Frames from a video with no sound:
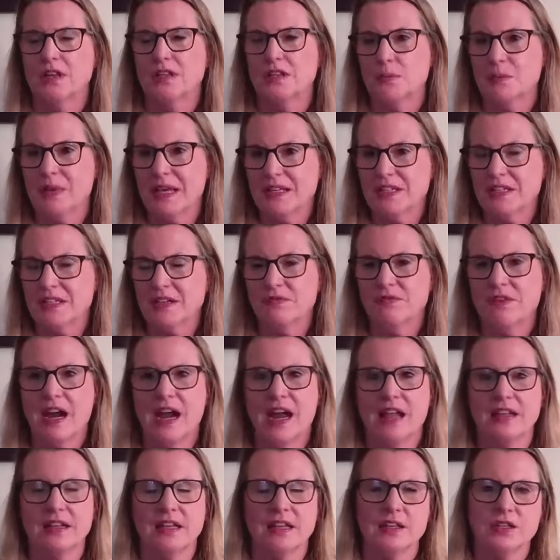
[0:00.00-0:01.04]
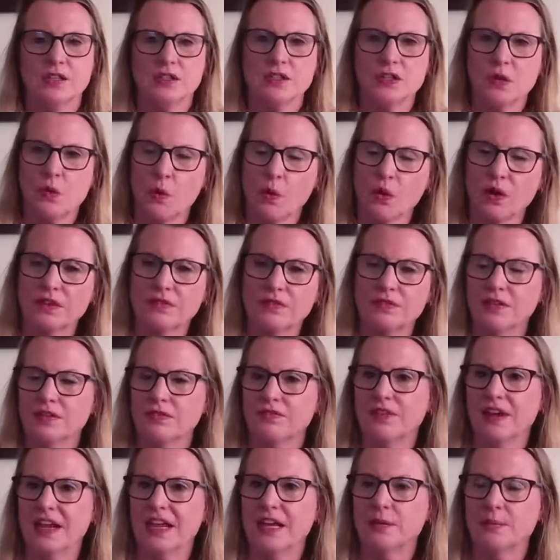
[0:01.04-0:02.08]
domestic violence, or for
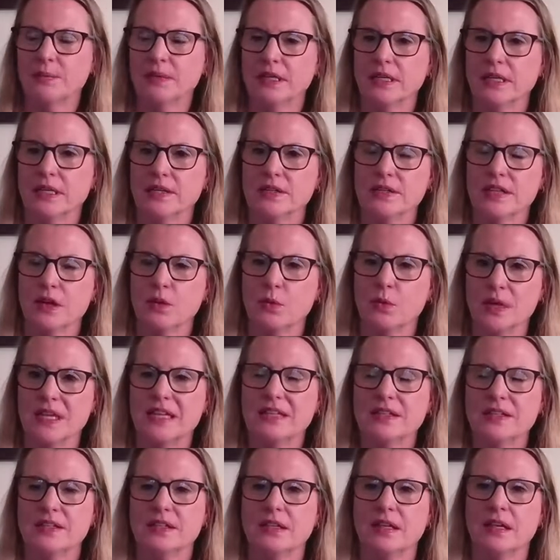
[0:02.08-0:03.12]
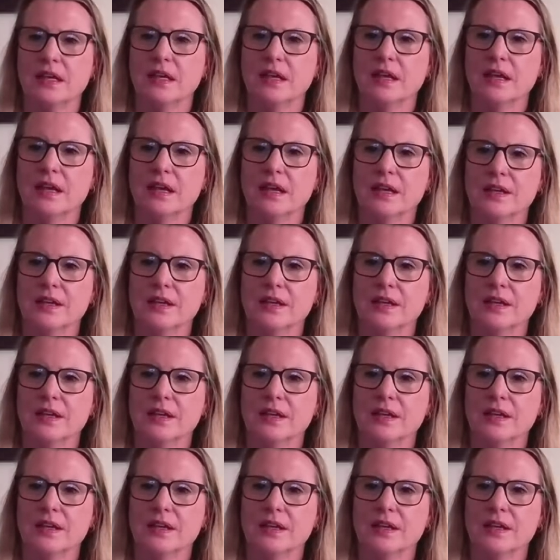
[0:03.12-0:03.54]
families that we see.